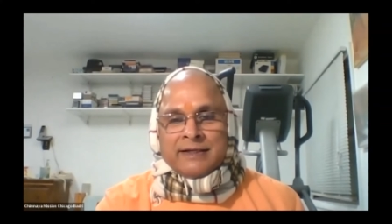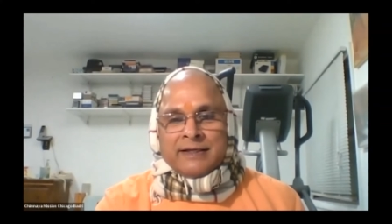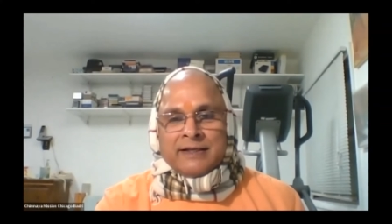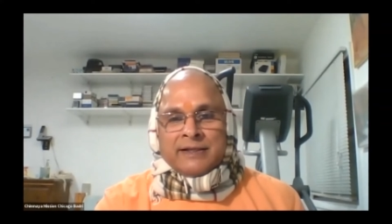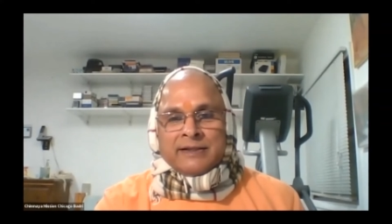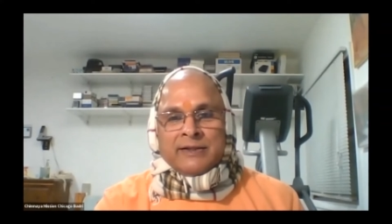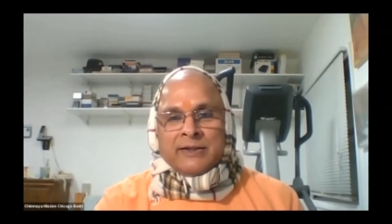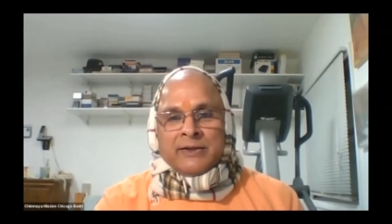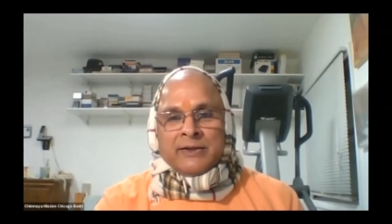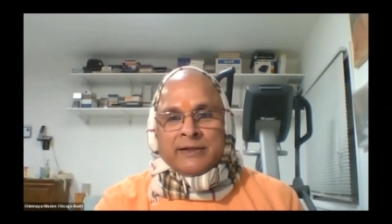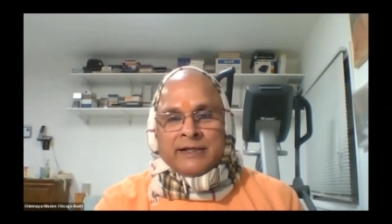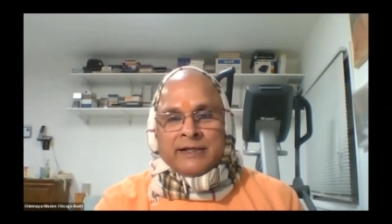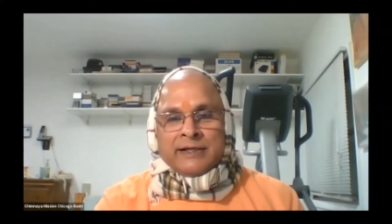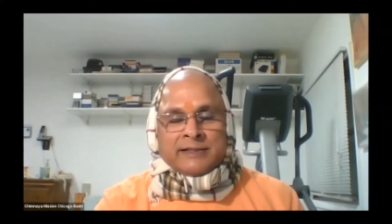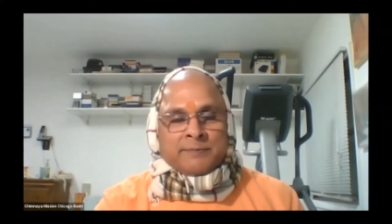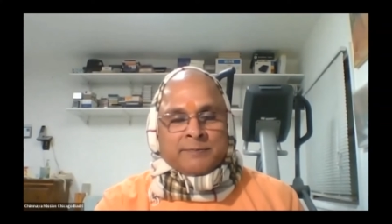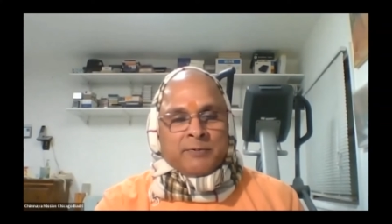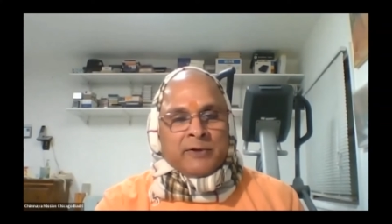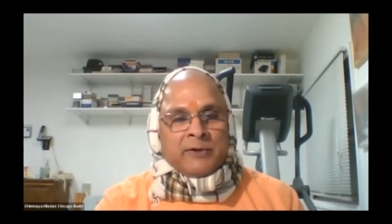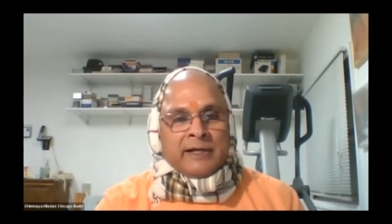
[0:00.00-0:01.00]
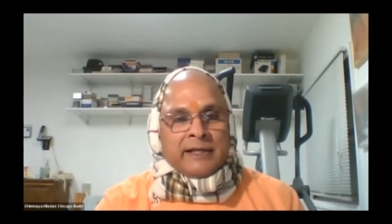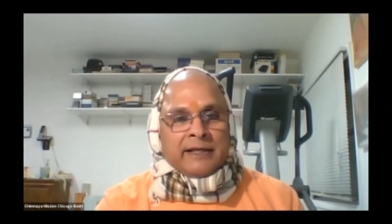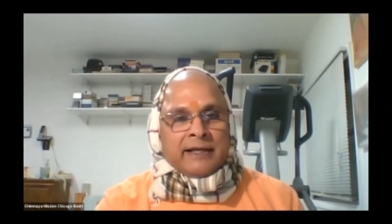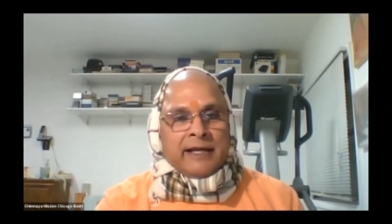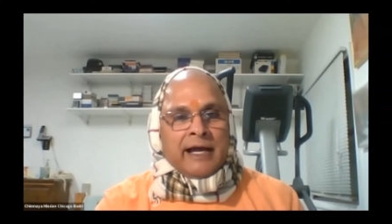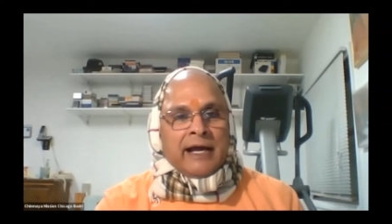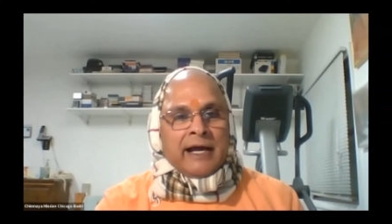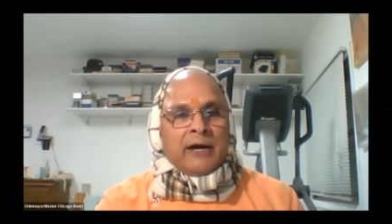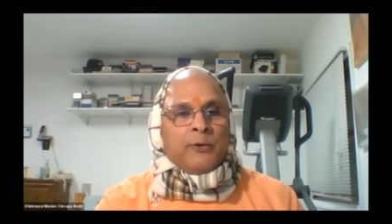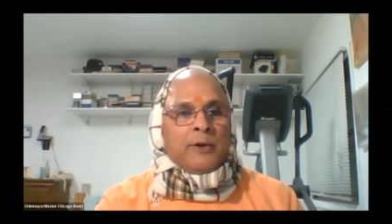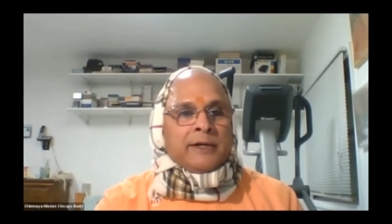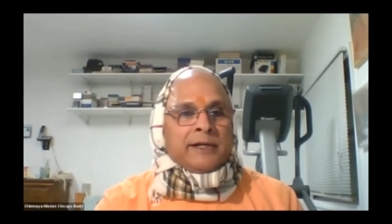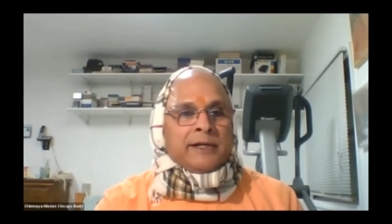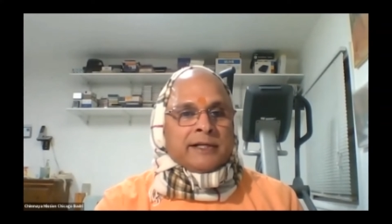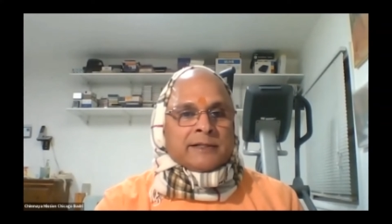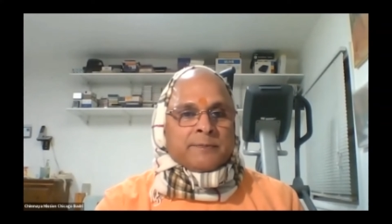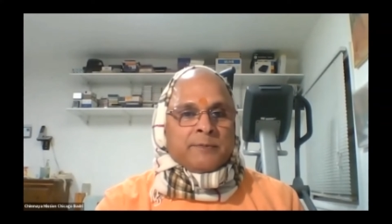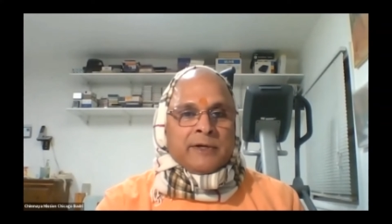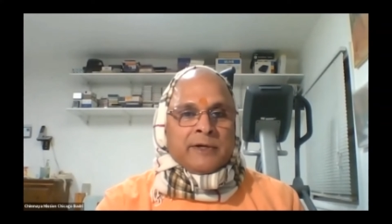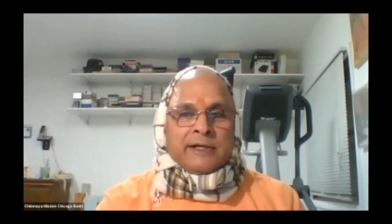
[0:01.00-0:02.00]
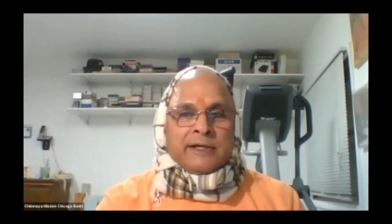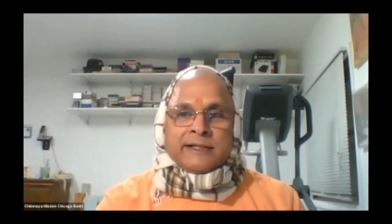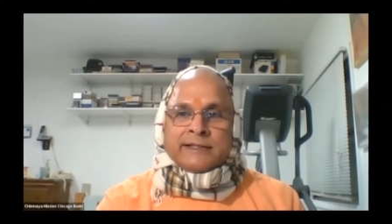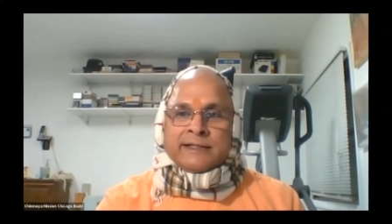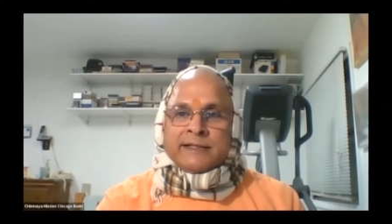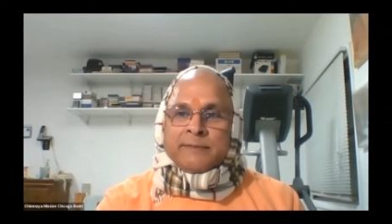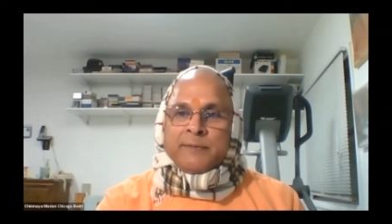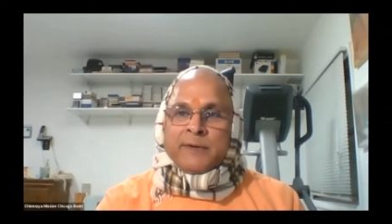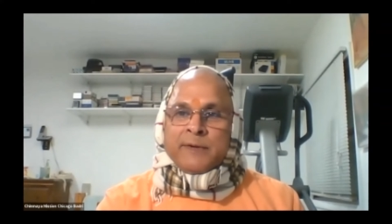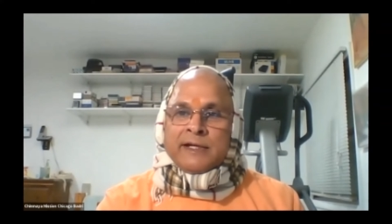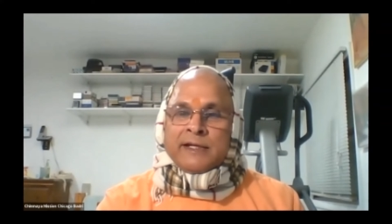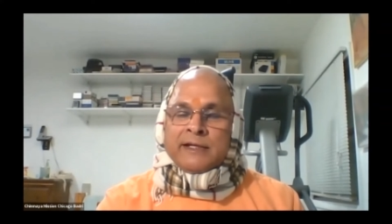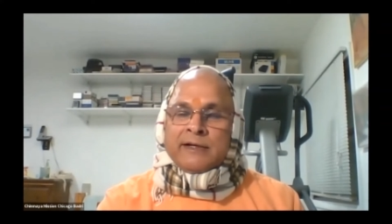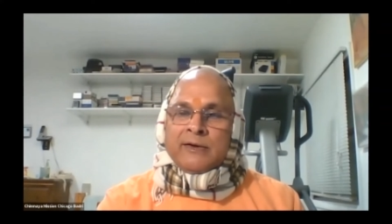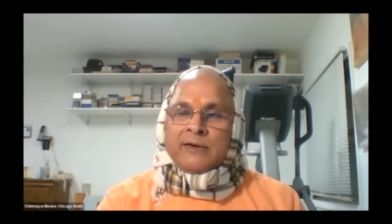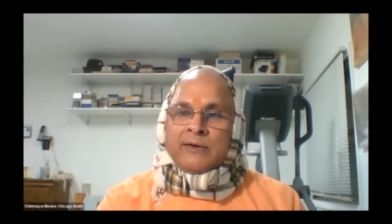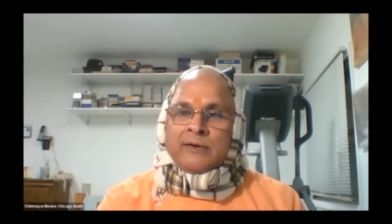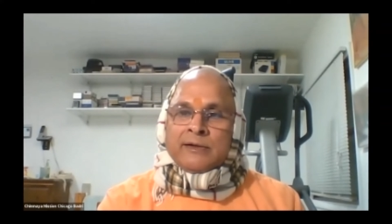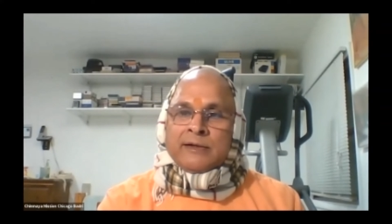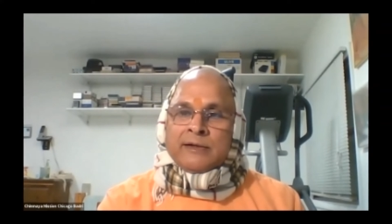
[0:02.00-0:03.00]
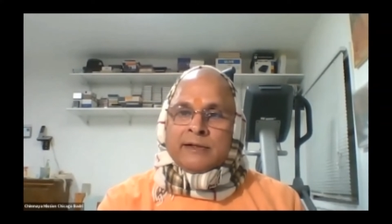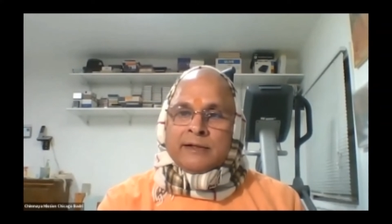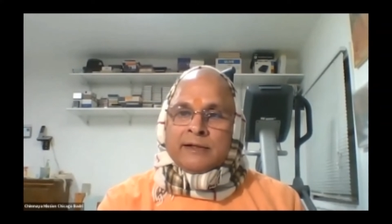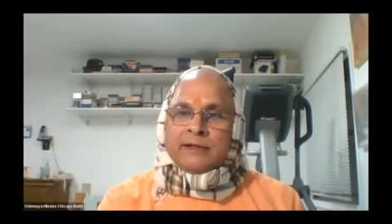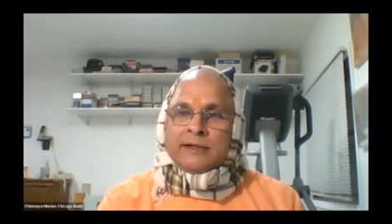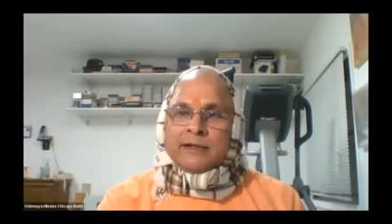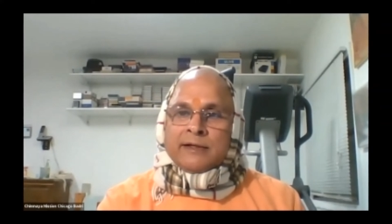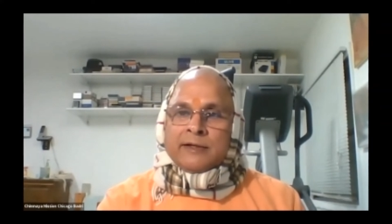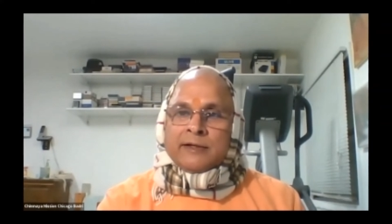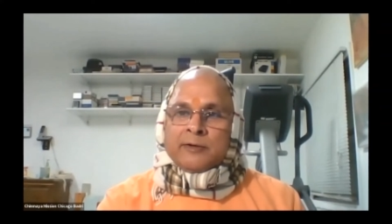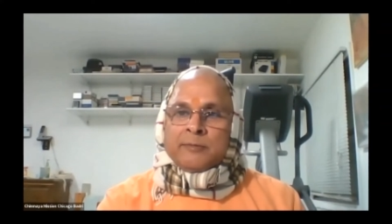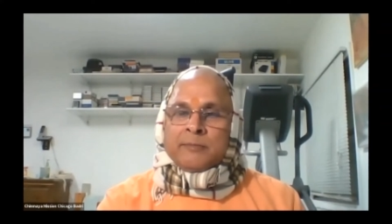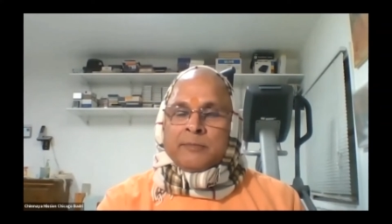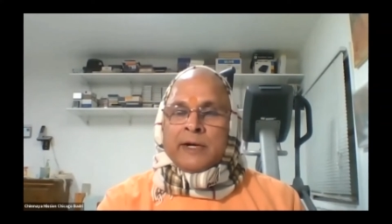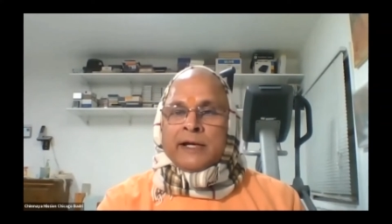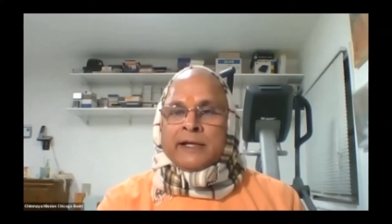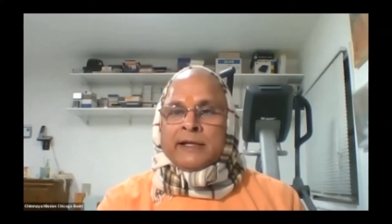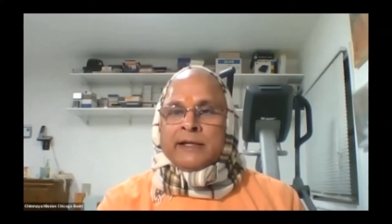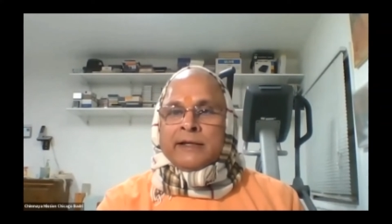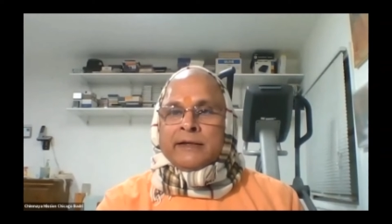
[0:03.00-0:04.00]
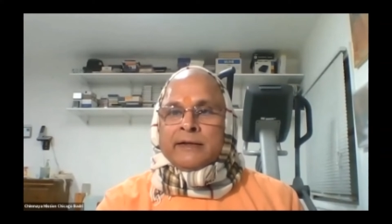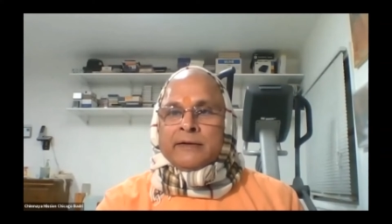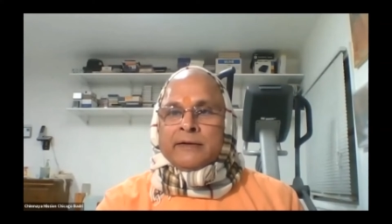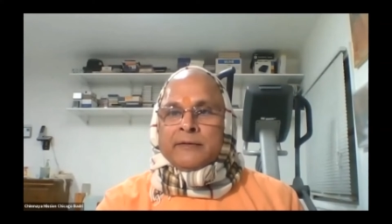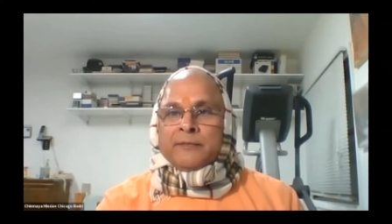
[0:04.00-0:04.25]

The responding, how I'll respond is depending on my,